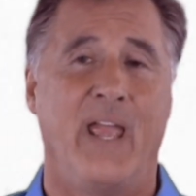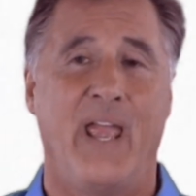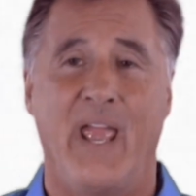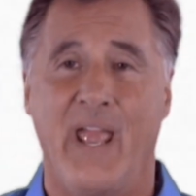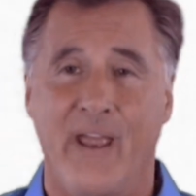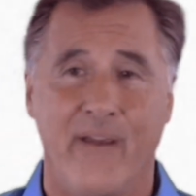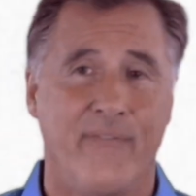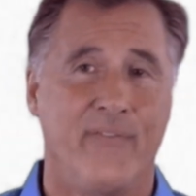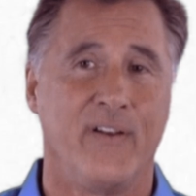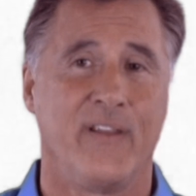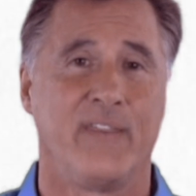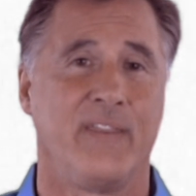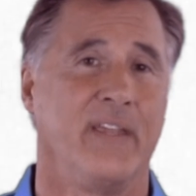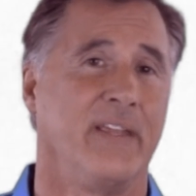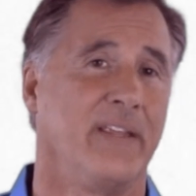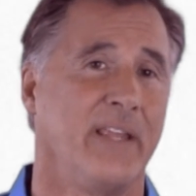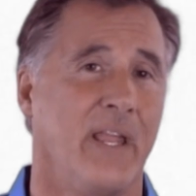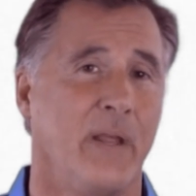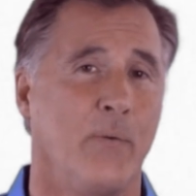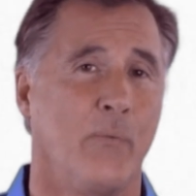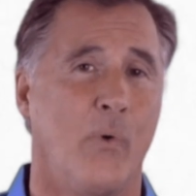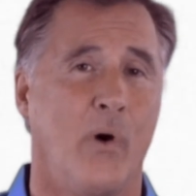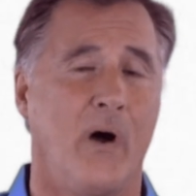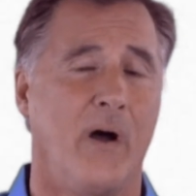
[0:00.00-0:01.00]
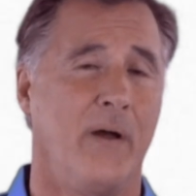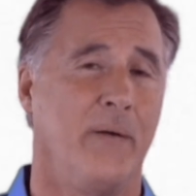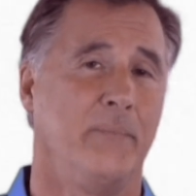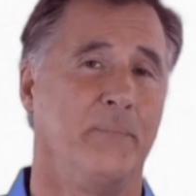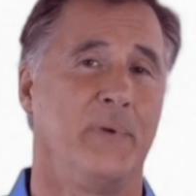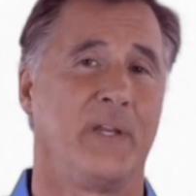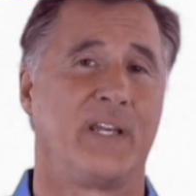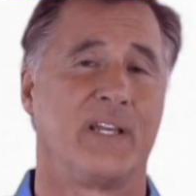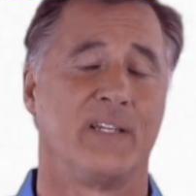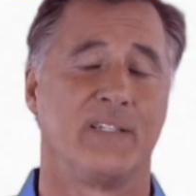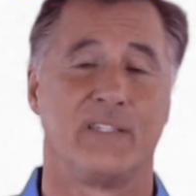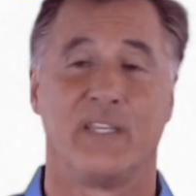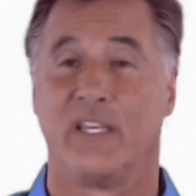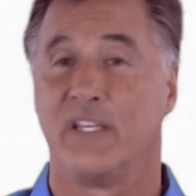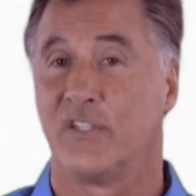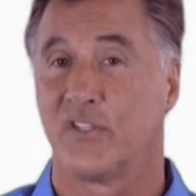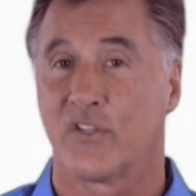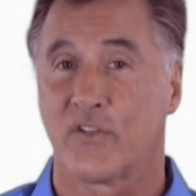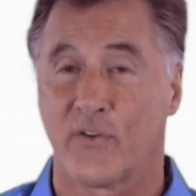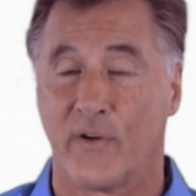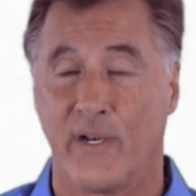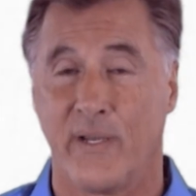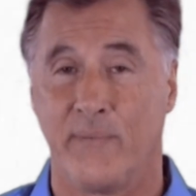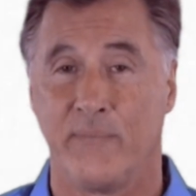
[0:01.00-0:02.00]
everything they want because they
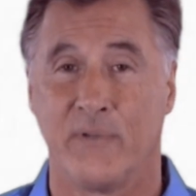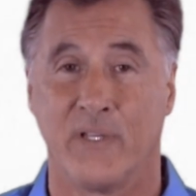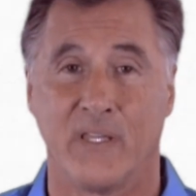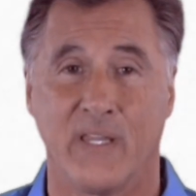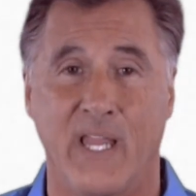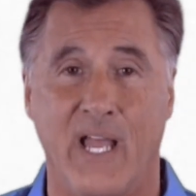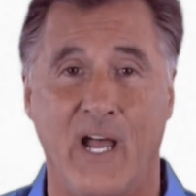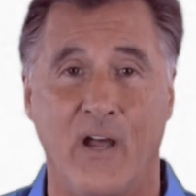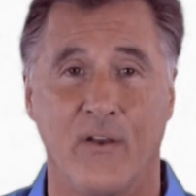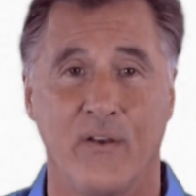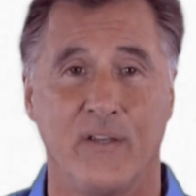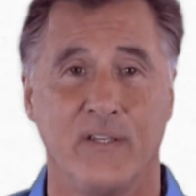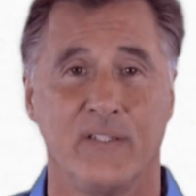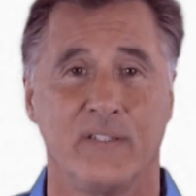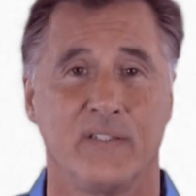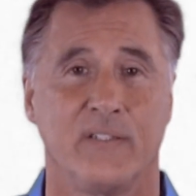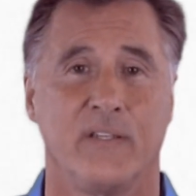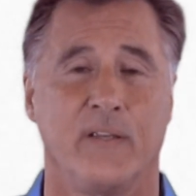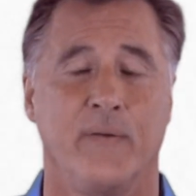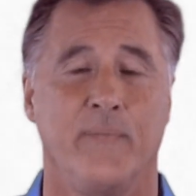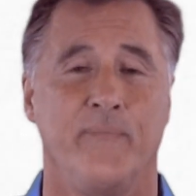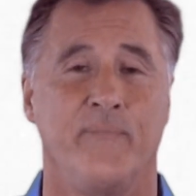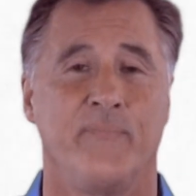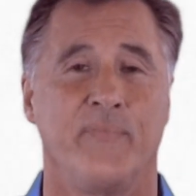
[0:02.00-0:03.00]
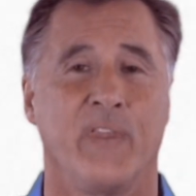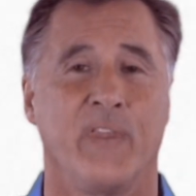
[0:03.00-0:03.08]
scream the loudest?